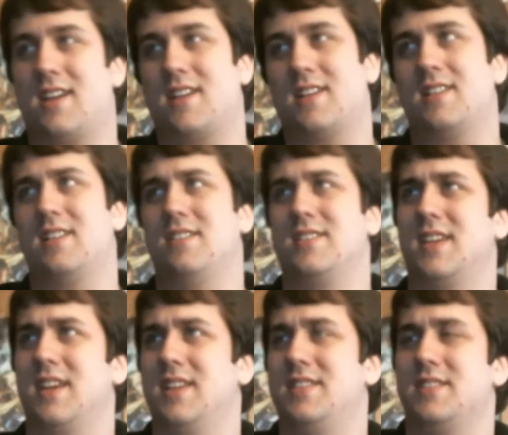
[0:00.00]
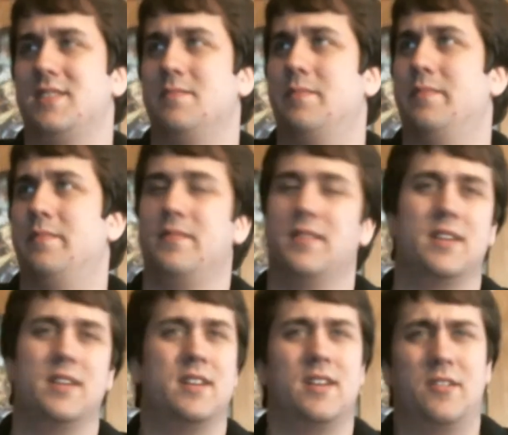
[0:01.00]
they'll say some
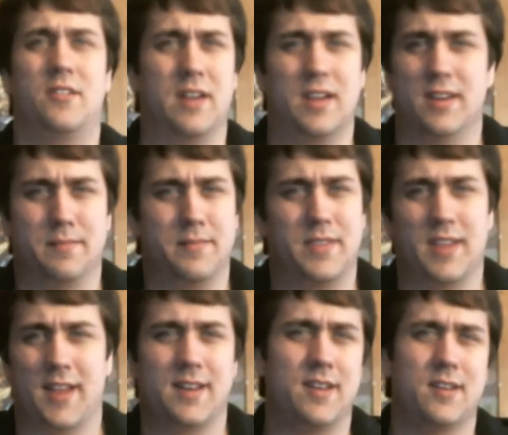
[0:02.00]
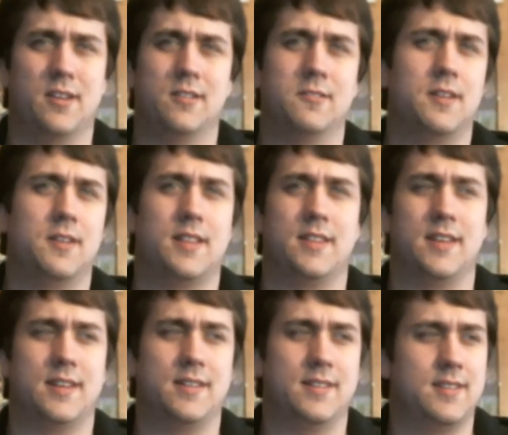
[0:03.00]
random thing to you, and
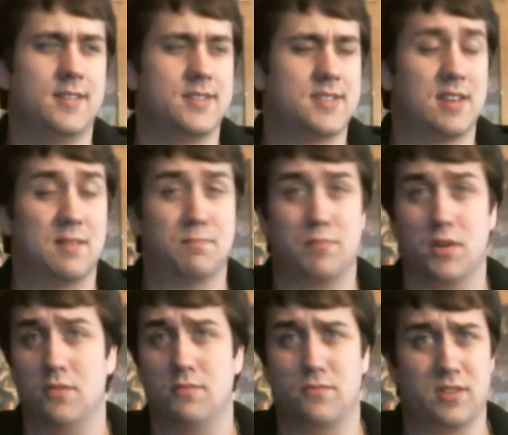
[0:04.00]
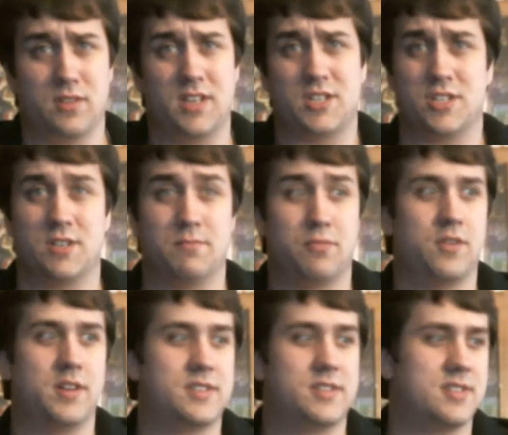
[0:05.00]
then it's like, boom, relationship
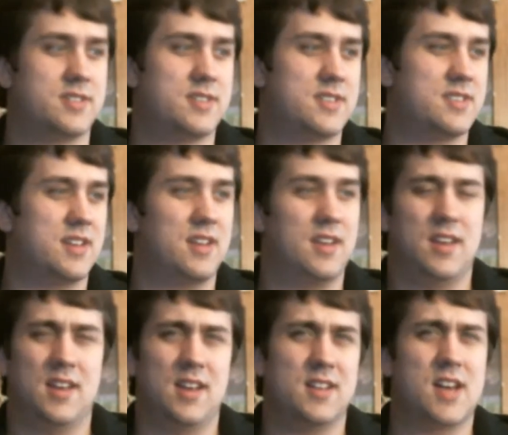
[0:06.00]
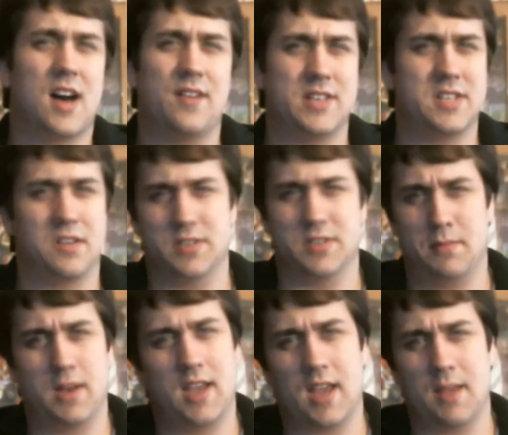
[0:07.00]
points. It's obvious there was a
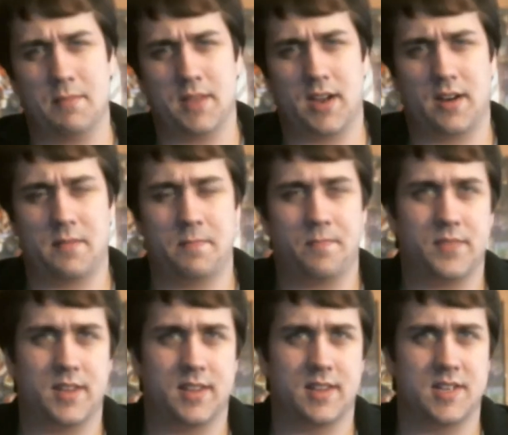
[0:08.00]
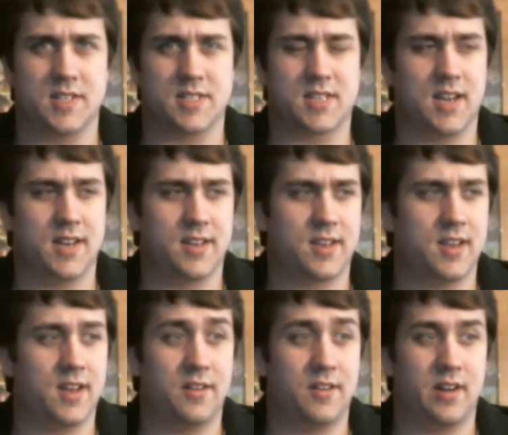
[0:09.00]
minigame there that they just kind of
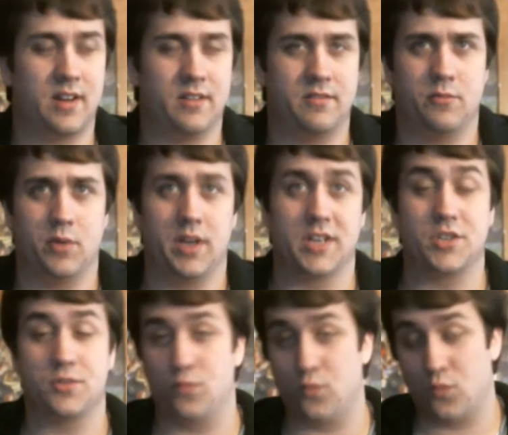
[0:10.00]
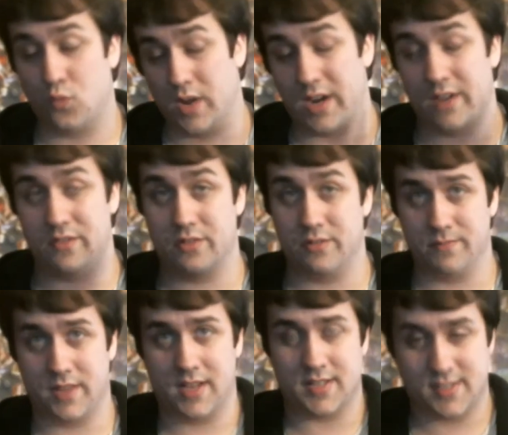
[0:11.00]
cut around, which, whatever,
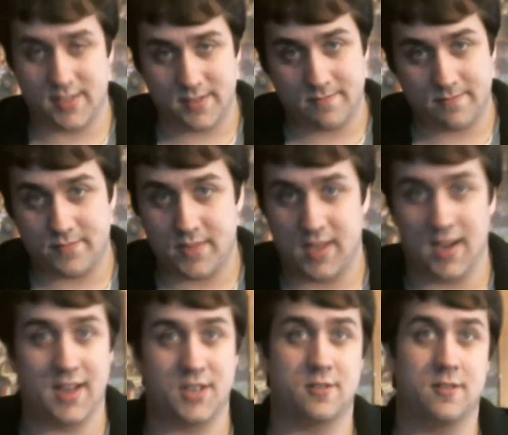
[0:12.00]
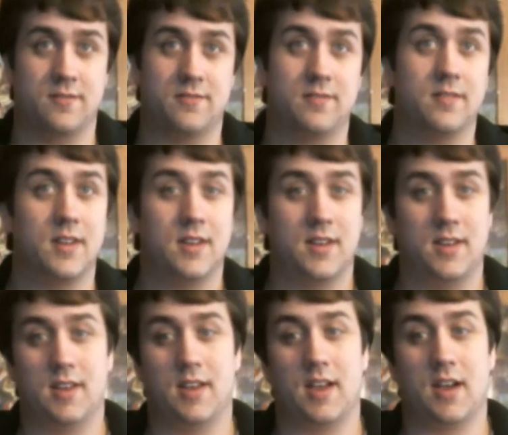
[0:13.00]
that's the nature of
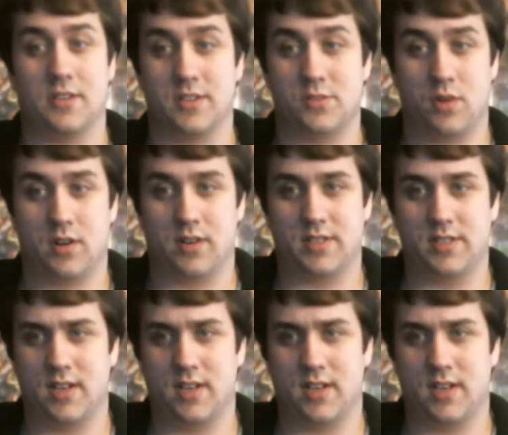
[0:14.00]
how this works.